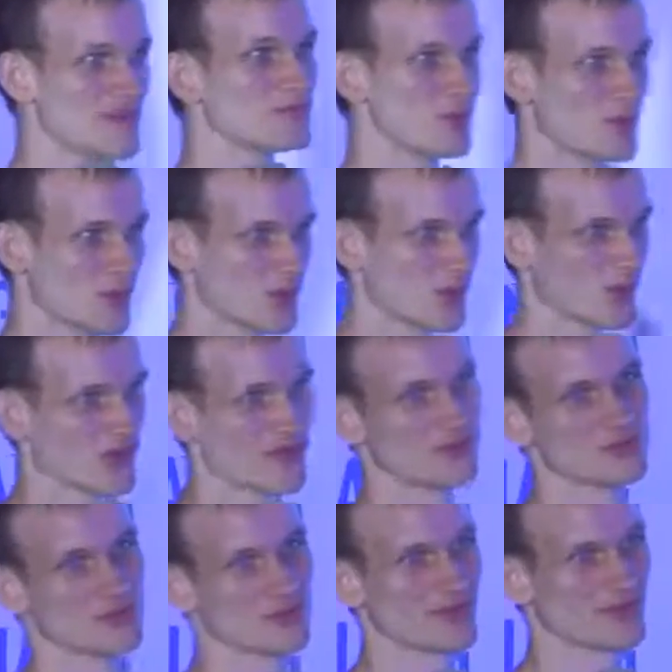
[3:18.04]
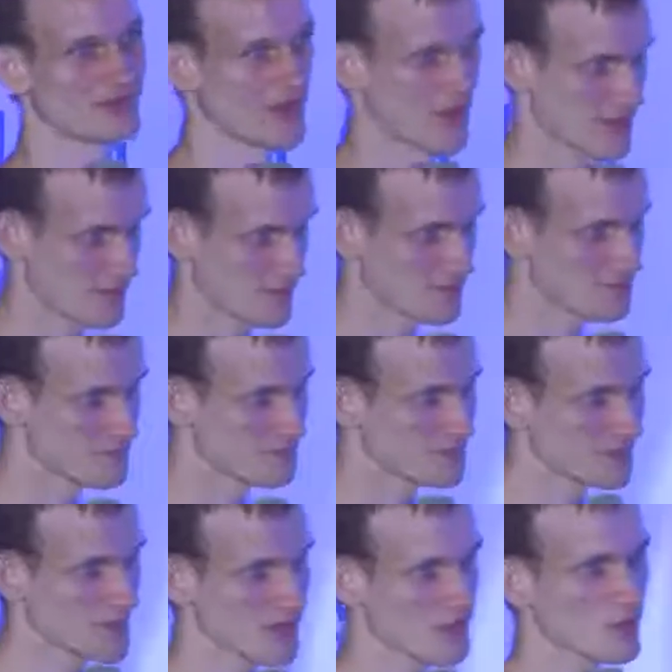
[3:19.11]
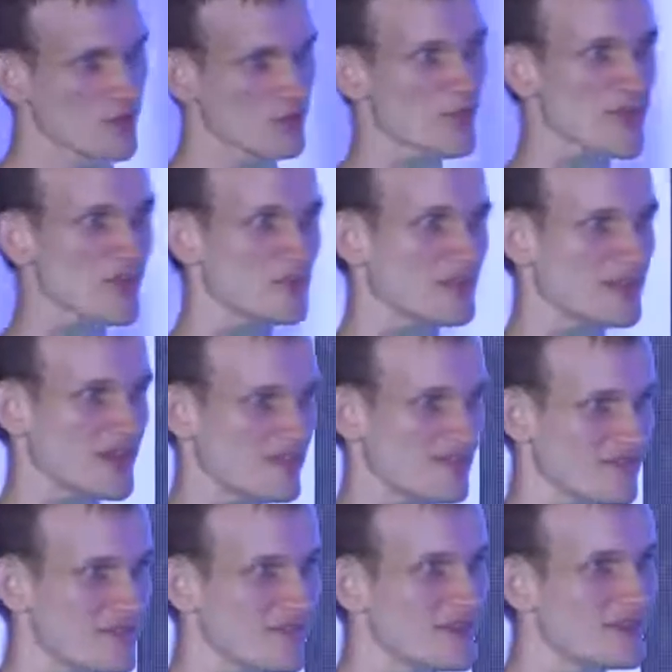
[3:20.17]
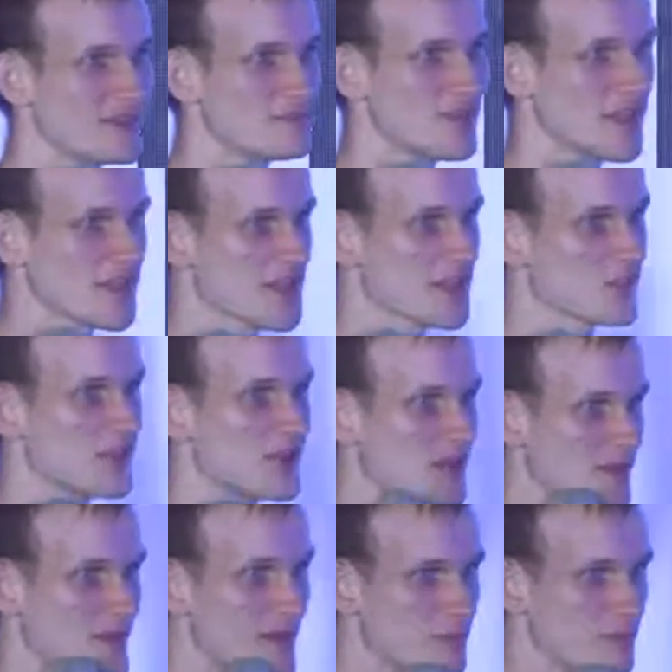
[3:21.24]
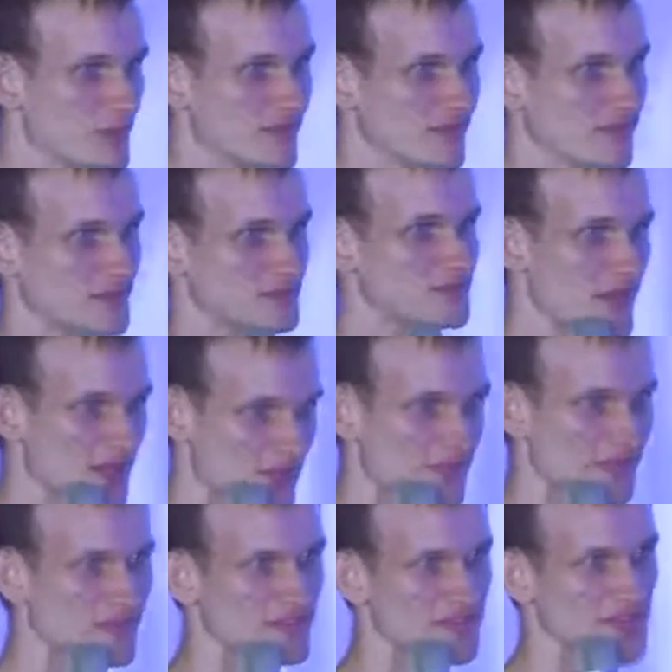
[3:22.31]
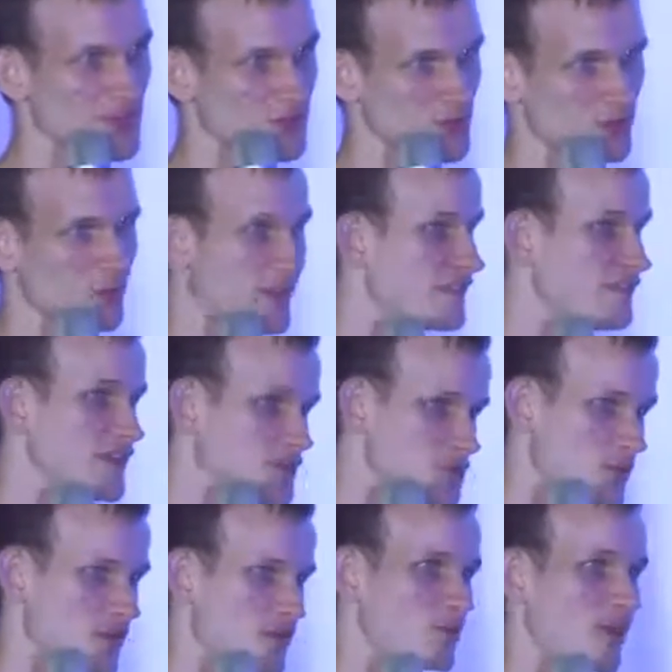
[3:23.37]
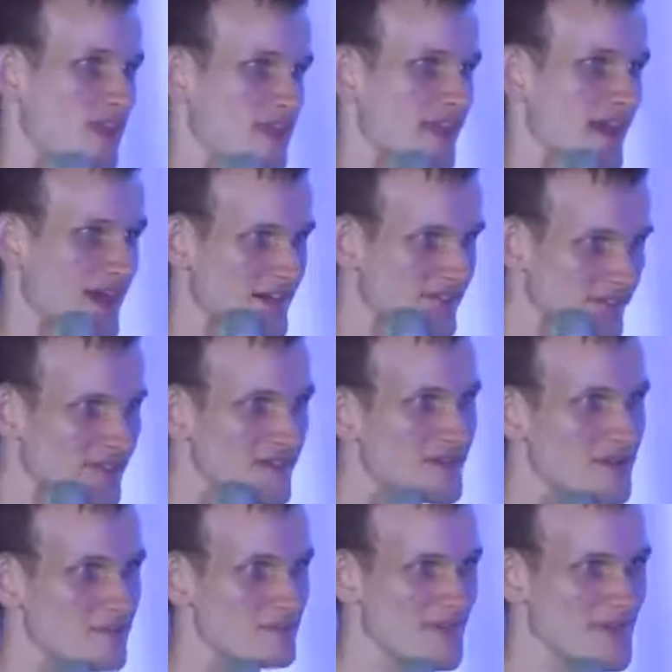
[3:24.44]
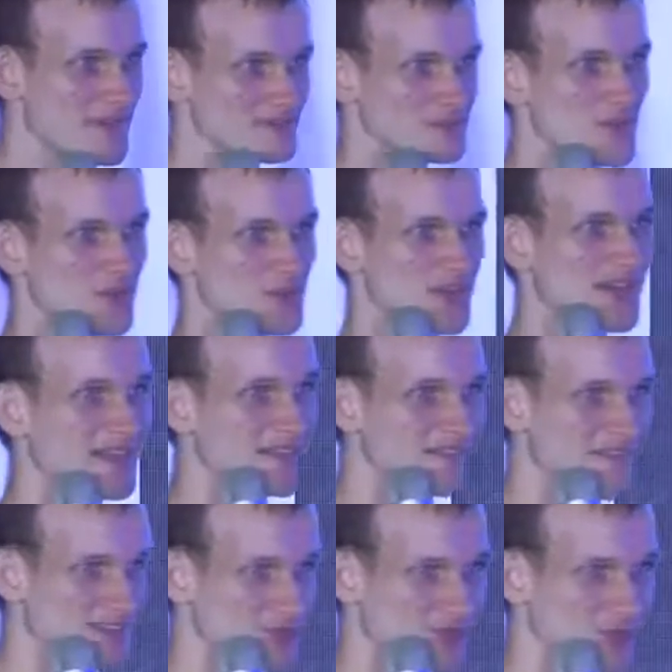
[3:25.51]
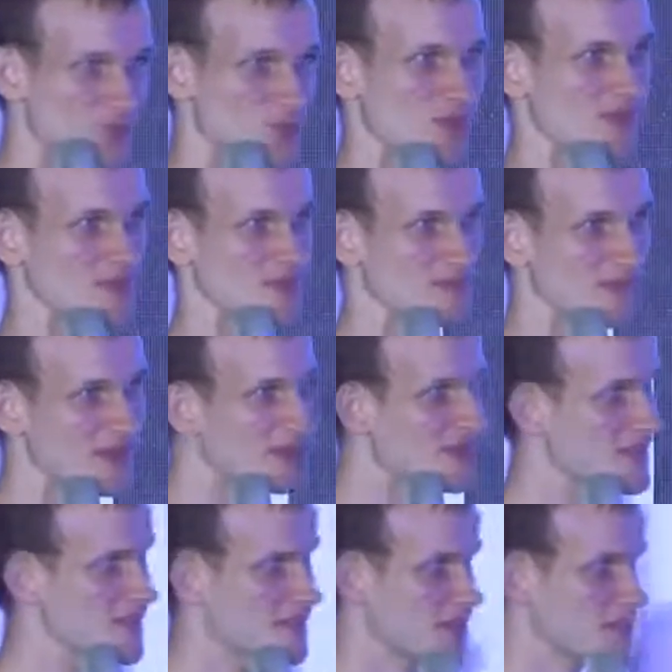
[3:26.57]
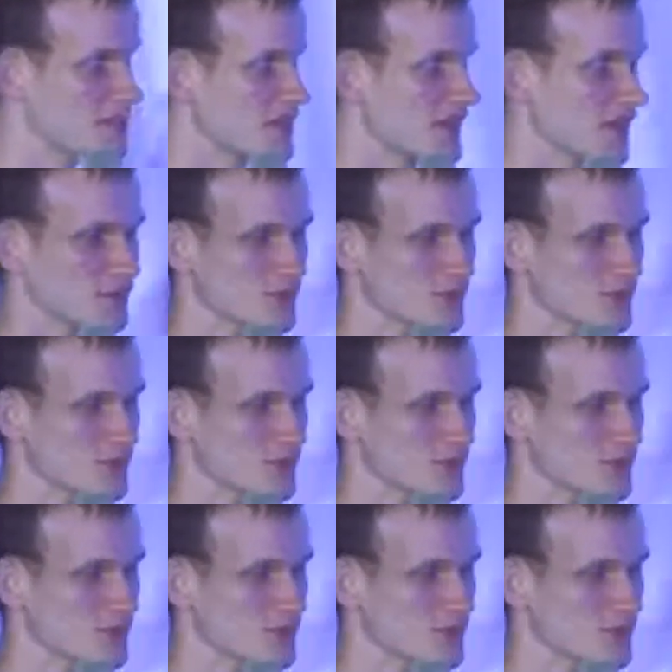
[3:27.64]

protocols that looked like this. So Swiss Army knife. Basically, you come up with a list of 10 or 20 features he wants to have, make a little tiny thing for each one of them, stick them together